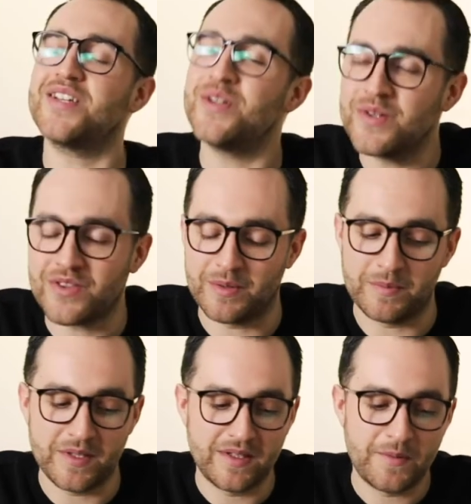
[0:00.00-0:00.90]
to do with
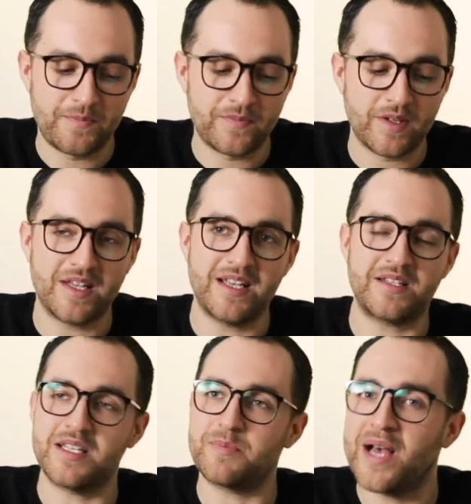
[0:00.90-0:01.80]
them
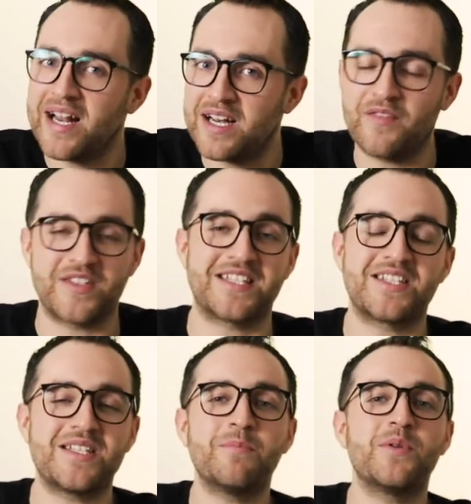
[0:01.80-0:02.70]
is, is bad enough. It's a
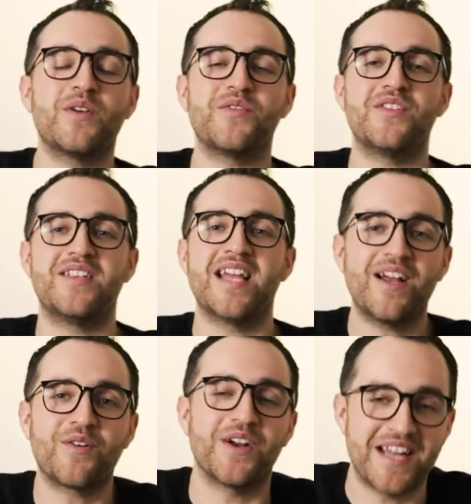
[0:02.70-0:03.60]
symbol of
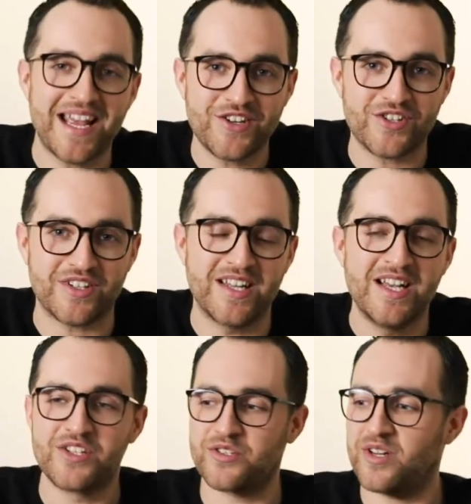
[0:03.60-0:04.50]
degradation.
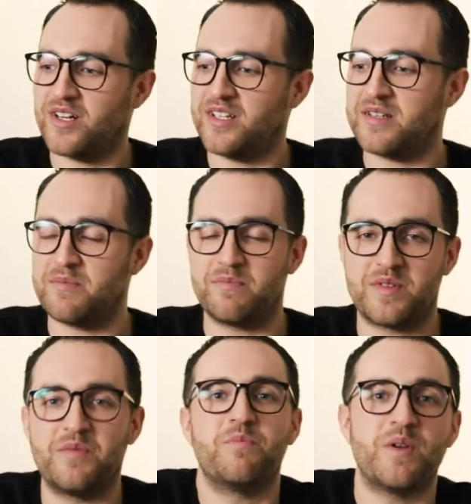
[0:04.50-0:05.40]
So not only to,
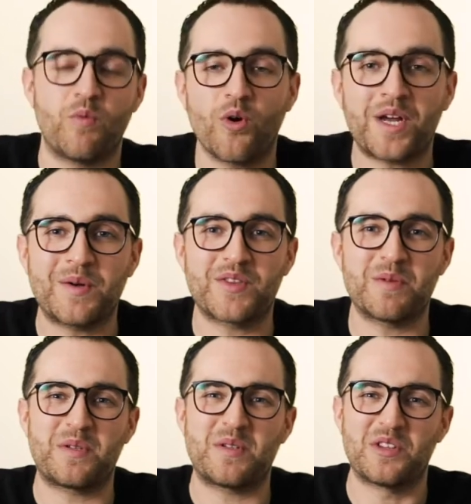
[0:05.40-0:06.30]
to be working with
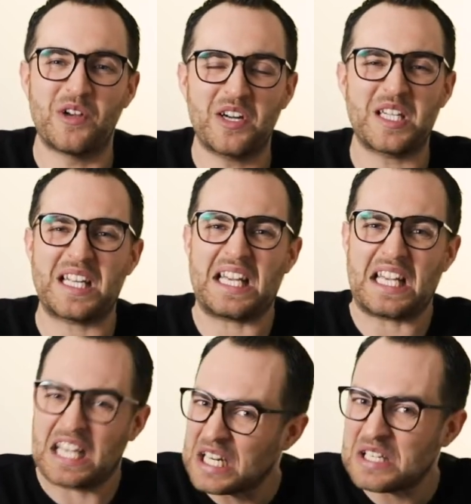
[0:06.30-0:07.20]
them, but to long to
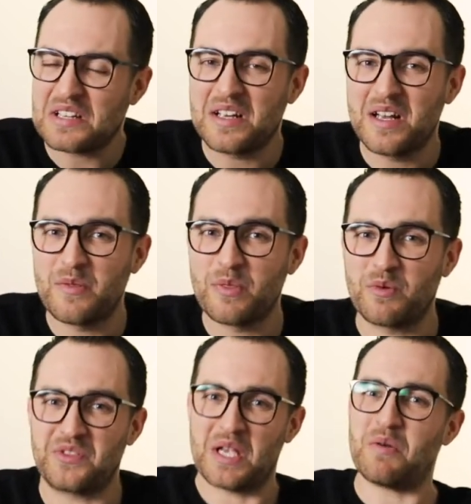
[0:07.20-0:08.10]
eat
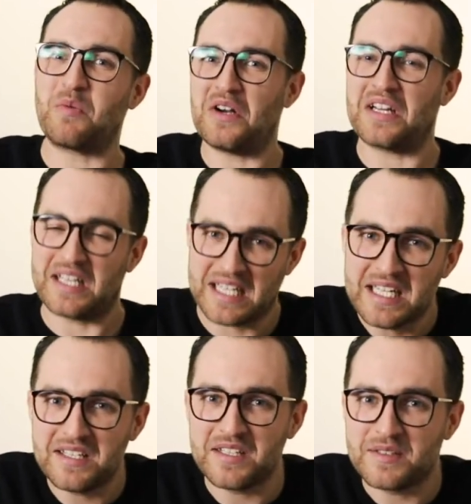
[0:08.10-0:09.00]
what they would want to
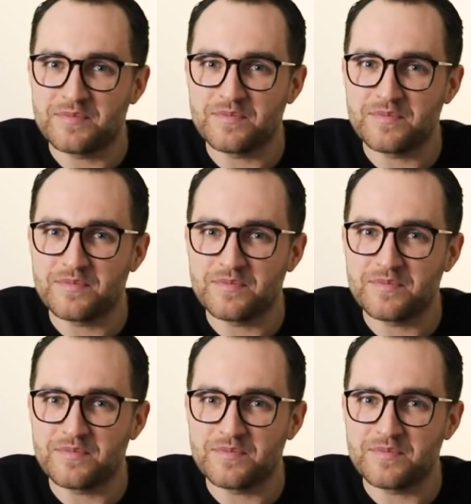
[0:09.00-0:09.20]
eat,